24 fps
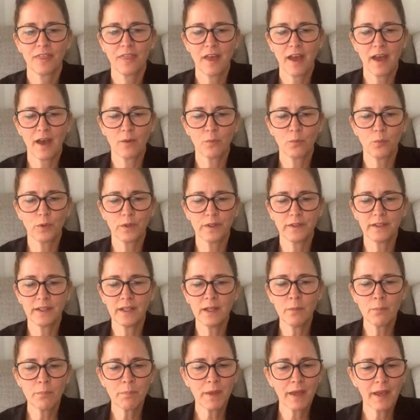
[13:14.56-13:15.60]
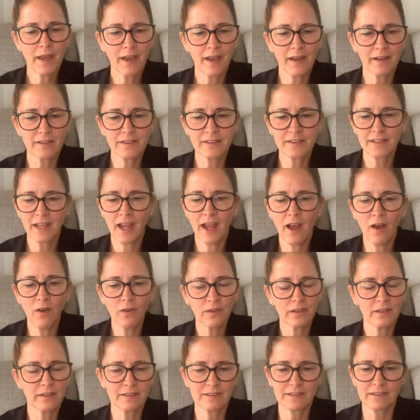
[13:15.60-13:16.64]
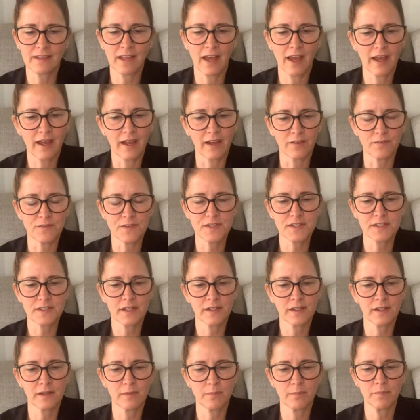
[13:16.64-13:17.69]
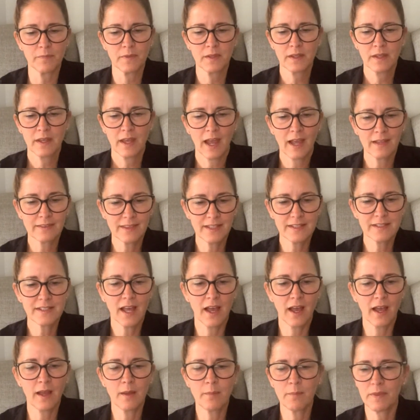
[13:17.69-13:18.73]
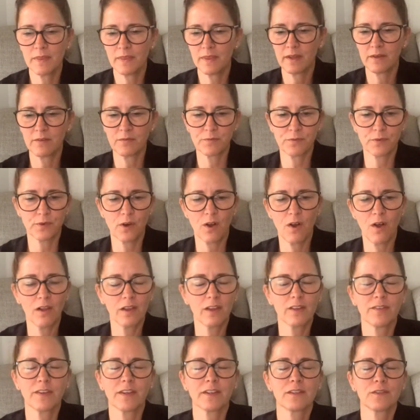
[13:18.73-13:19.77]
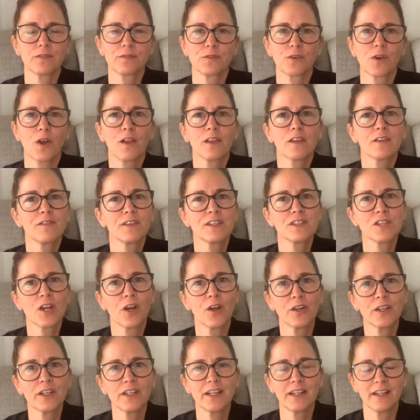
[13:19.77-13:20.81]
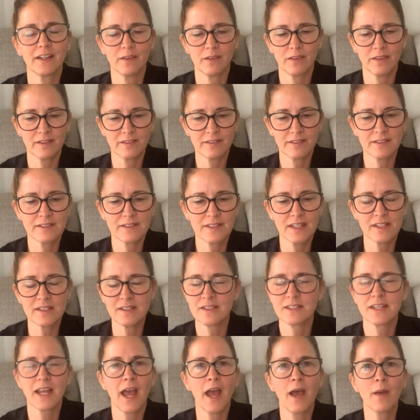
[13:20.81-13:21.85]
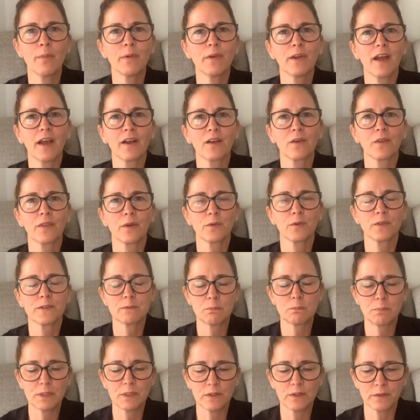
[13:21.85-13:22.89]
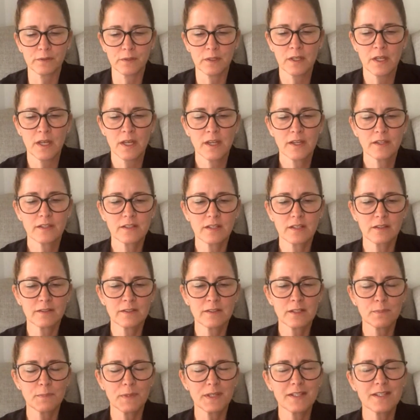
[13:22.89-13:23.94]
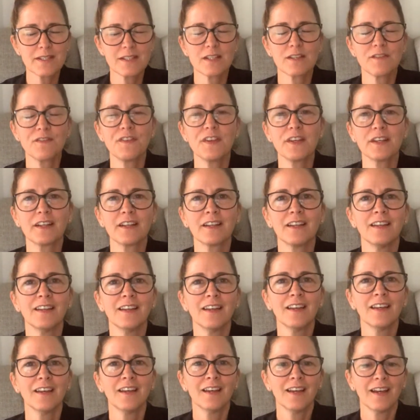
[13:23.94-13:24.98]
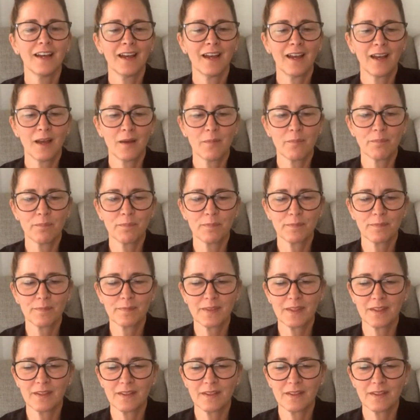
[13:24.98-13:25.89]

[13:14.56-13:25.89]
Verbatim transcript: that would impact countless lives. Um, at the time and then for all of us for all of eternity this this tabernacle that was built to specific um,